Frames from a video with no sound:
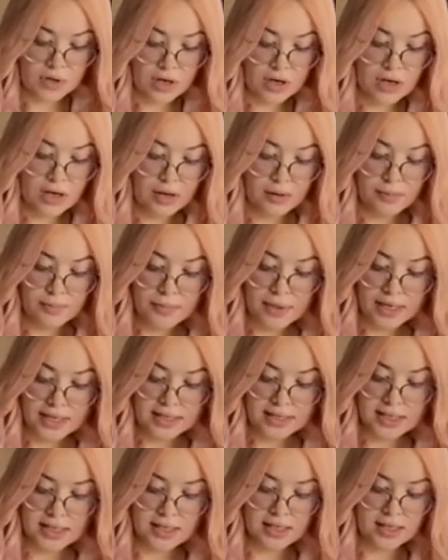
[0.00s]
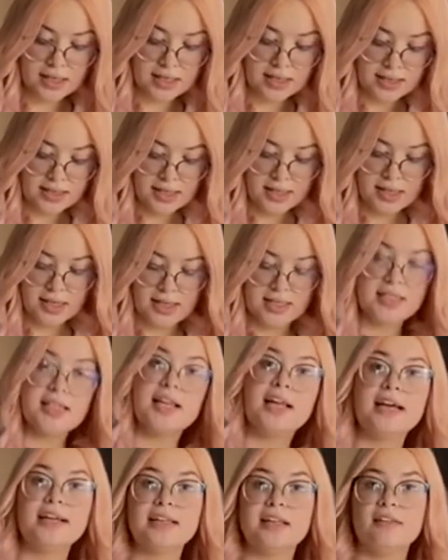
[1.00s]
And mix it until it's
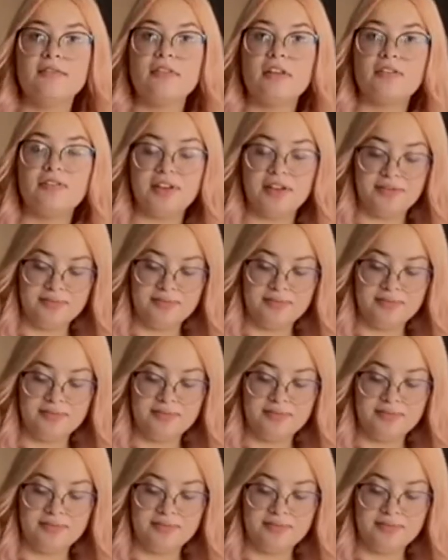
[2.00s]
light and fluffy.